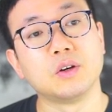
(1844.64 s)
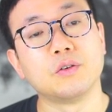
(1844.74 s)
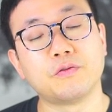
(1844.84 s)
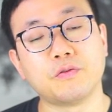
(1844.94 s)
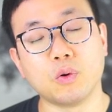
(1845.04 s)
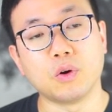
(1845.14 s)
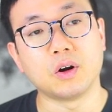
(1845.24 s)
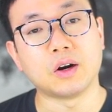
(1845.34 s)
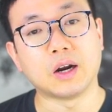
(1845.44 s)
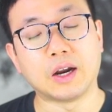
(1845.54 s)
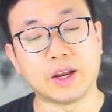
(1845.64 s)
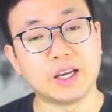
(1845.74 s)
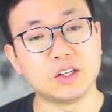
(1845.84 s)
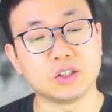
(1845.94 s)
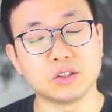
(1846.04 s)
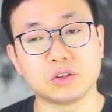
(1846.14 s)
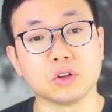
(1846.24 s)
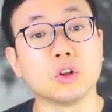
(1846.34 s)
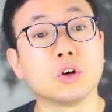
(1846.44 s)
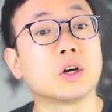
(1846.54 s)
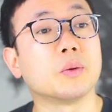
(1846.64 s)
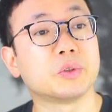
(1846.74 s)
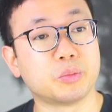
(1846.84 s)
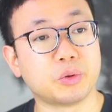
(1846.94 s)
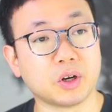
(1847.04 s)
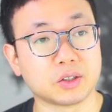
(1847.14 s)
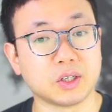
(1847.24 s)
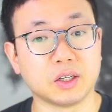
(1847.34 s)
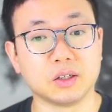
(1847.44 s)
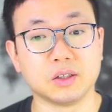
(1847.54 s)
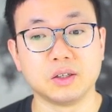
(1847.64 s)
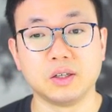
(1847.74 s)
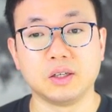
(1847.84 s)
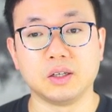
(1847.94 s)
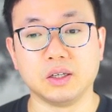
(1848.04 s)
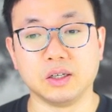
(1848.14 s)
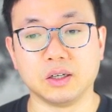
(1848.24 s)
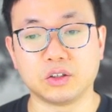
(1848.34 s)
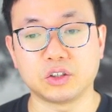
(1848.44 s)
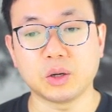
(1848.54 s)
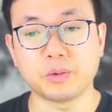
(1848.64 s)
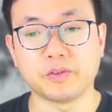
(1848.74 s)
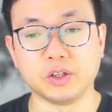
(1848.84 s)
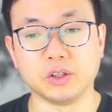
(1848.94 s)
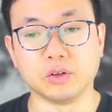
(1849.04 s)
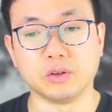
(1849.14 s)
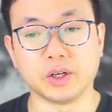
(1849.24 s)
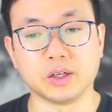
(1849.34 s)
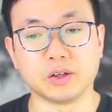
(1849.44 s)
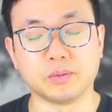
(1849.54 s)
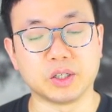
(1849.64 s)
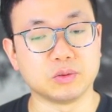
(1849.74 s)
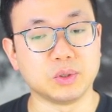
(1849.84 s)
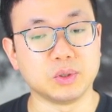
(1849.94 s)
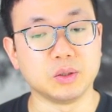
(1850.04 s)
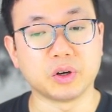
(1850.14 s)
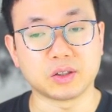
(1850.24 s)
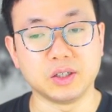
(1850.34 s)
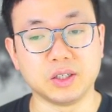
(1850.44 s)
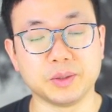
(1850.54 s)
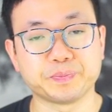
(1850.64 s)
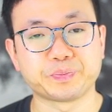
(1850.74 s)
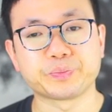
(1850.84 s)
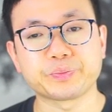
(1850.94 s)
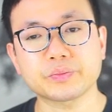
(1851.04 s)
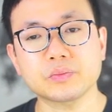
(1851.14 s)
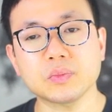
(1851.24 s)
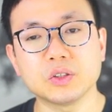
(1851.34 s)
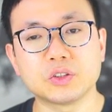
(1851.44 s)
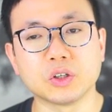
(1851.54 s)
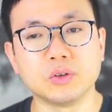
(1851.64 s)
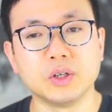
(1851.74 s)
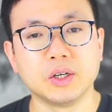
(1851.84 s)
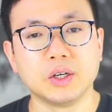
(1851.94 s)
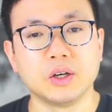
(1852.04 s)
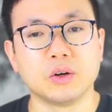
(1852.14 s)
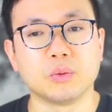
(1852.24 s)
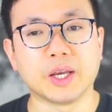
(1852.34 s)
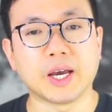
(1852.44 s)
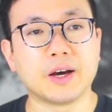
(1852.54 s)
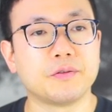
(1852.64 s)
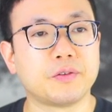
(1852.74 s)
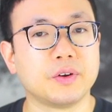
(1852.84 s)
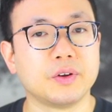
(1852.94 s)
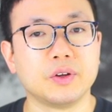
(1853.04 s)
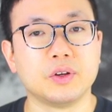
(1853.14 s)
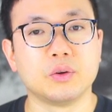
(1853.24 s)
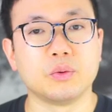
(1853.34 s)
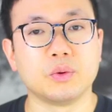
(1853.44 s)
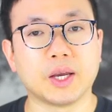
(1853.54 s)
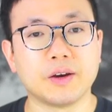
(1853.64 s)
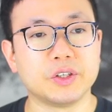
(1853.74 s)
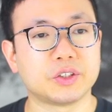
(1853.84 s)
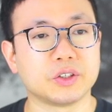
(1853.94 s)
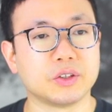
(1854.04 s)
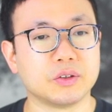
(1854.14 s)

for our agent to look up the product data in our Shopify node right here, because we need product ID. So we have this